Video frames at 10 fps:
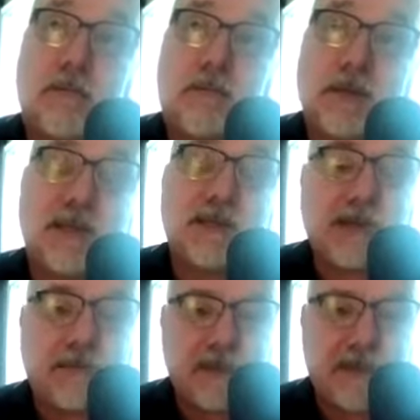but that's
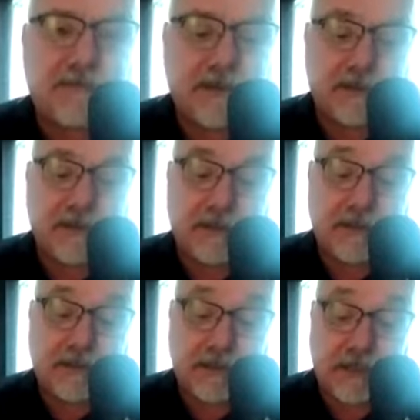how we have the ability
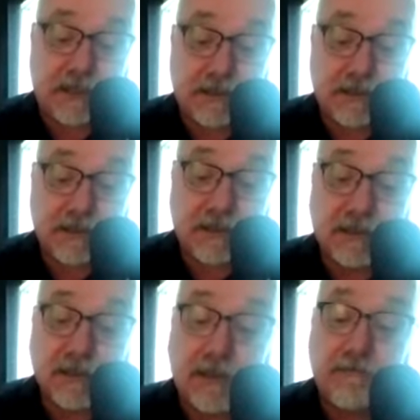to change
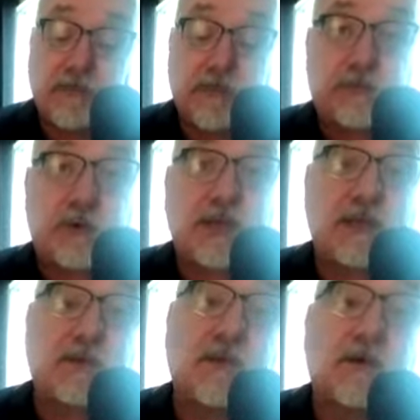the
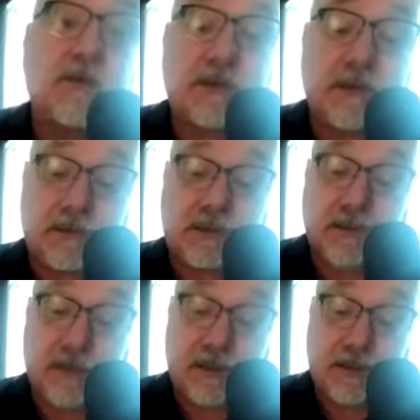brain is always
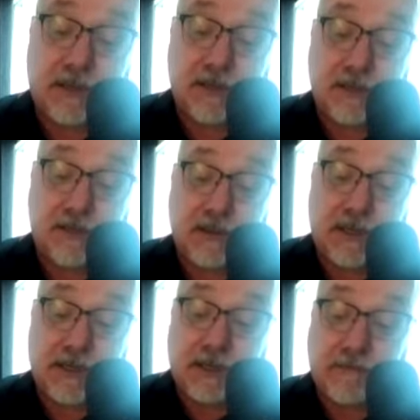train
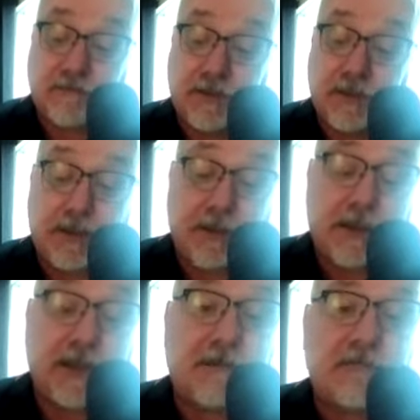training and
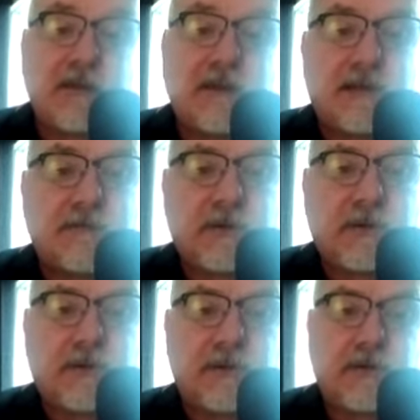every time we
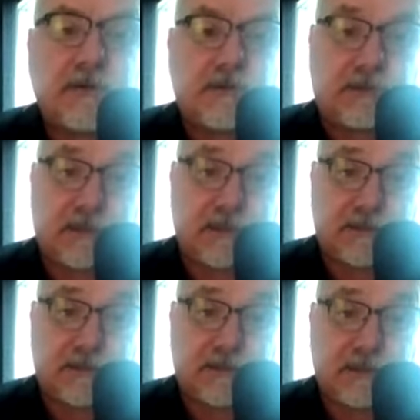learn a new
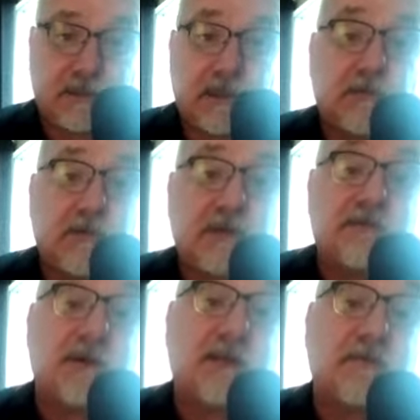skill we
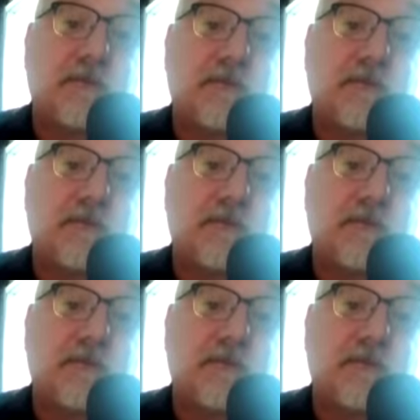develop